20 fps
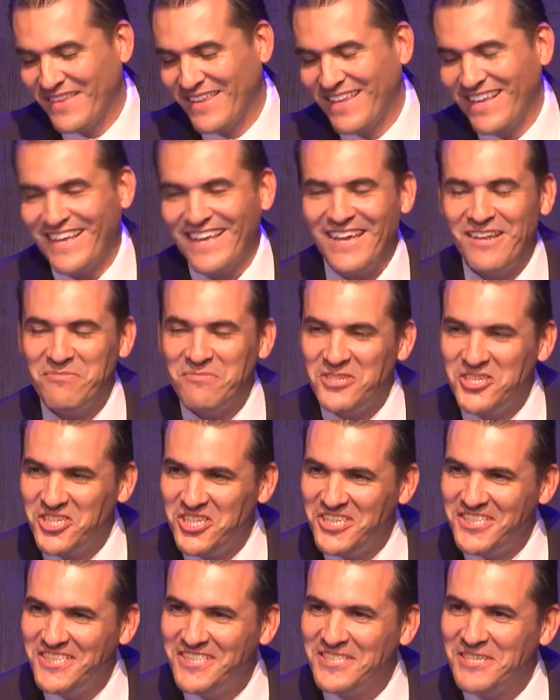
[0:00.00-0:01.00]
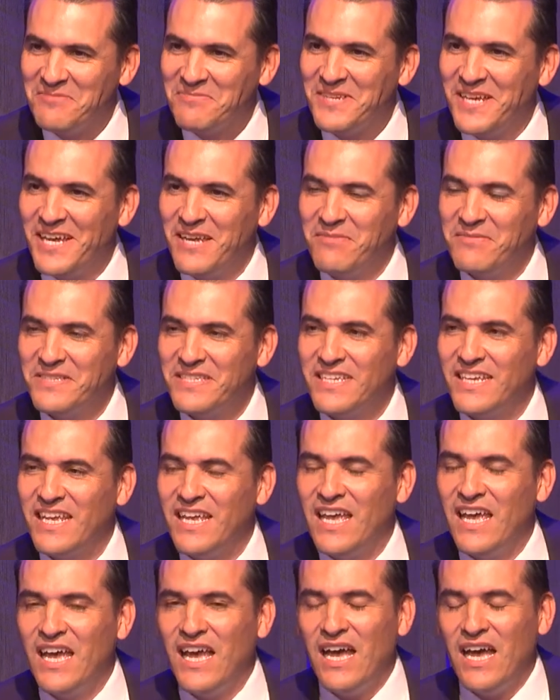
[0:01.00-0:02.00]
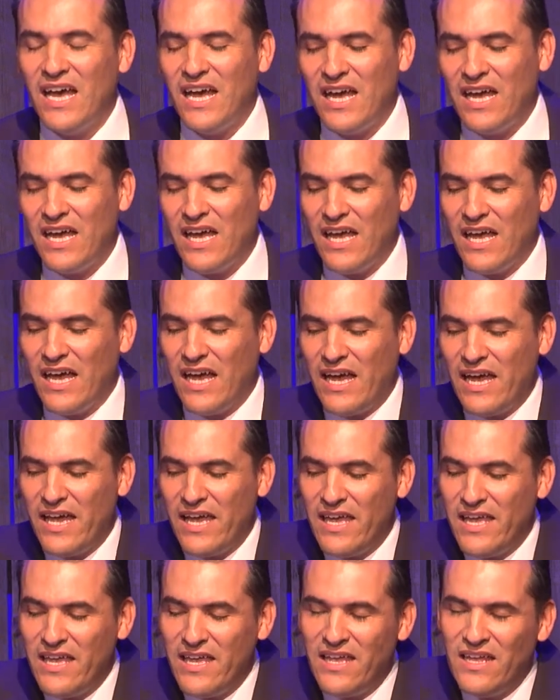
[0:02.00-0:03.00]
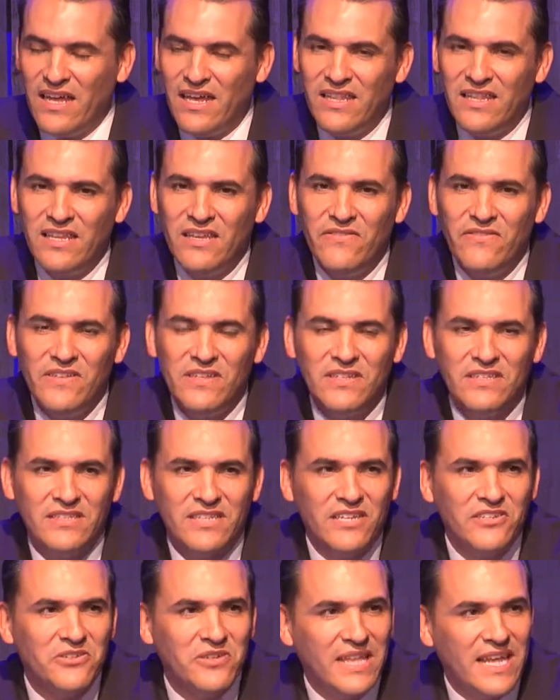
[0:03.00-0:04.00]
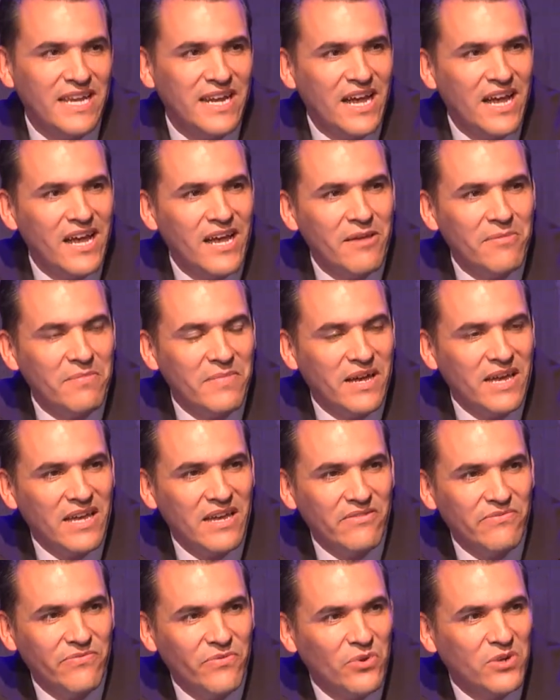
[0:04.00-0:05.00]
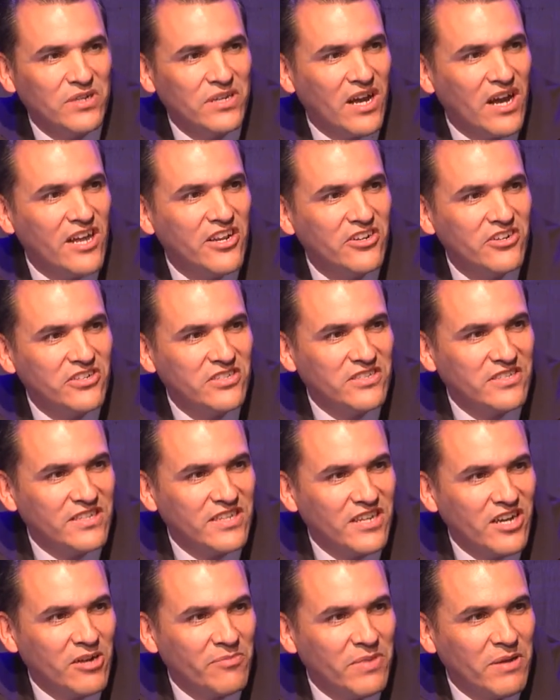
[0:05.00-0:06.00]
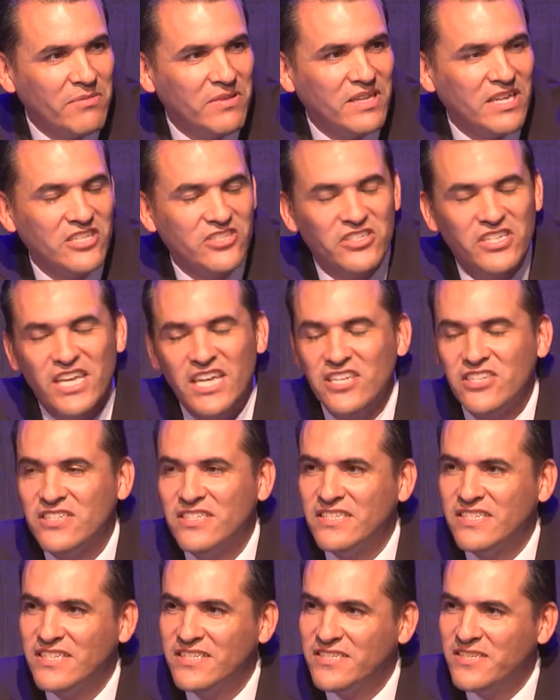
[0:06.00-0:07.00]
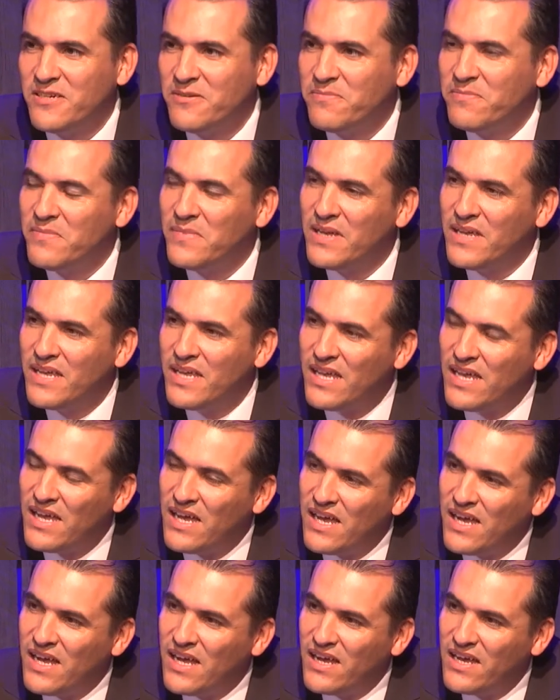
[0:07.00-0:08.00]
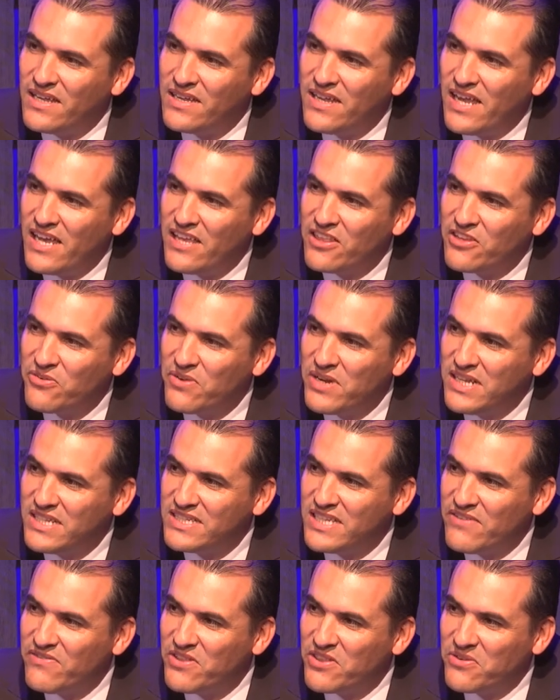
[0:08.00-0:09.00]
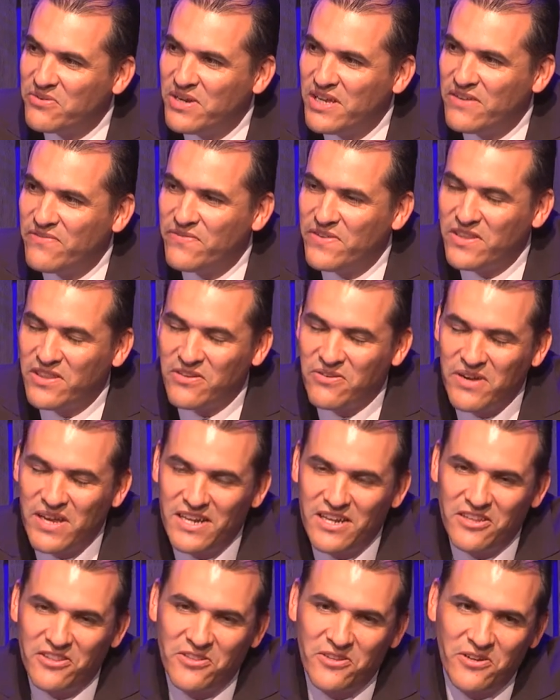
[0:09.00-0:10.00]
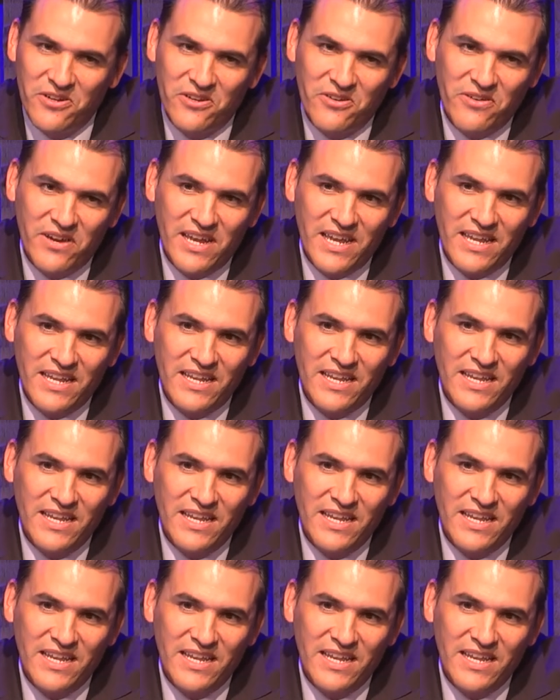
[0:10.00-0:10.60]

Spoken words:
Got to be cheesy sometimes. I live in central Anaheim. I have 4 daughters in our public education system, 9th grade, 7th grade, 5th grade, and 3rd grade.